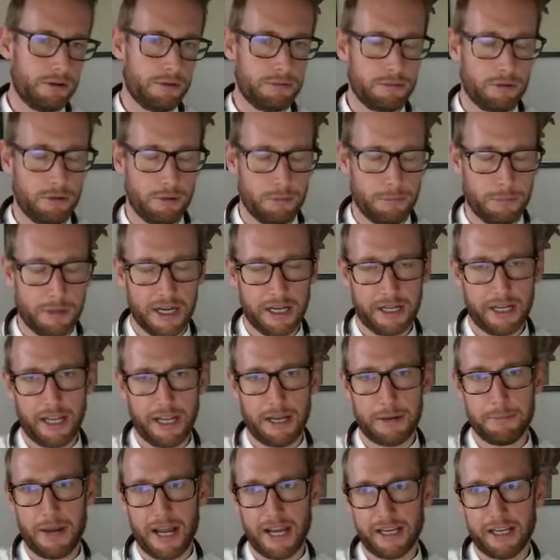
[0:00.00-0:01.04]
rollback
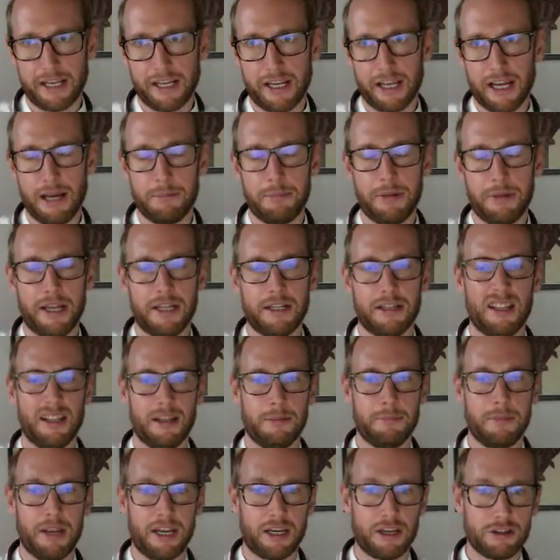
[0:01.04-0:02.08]
and backing up and
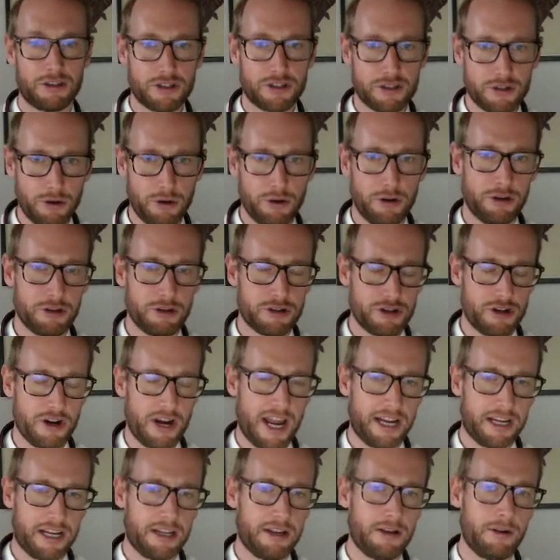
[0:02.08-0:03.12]
making sure you
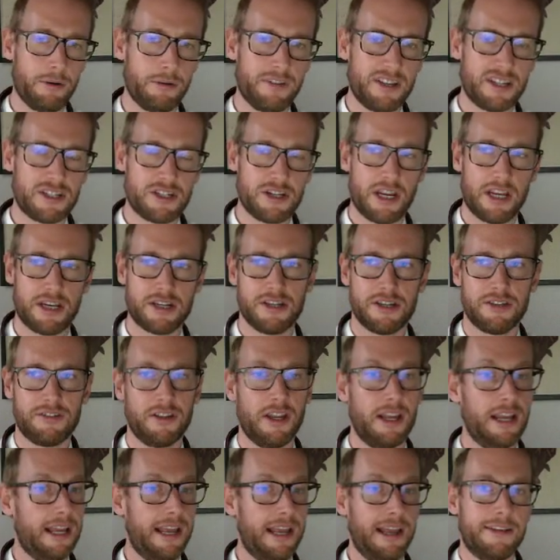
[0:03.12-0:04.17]
track the changes
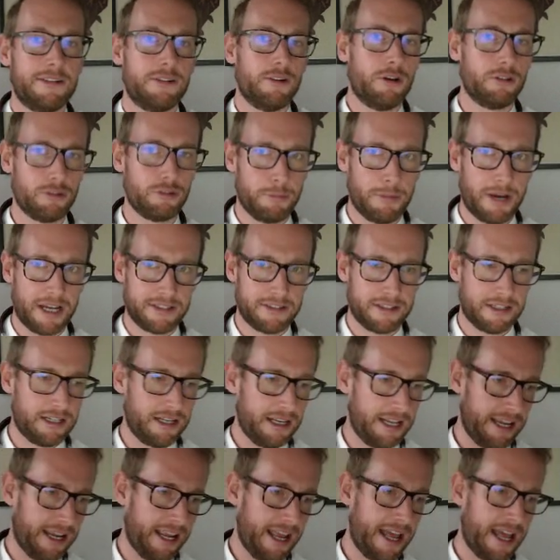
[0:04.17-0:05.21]
is
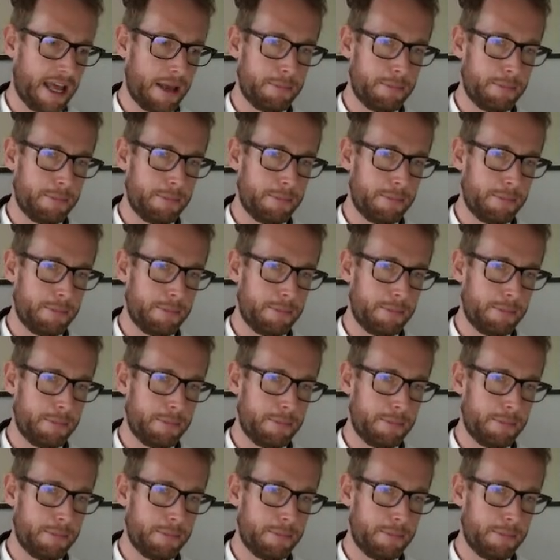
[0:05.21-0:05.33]
automatically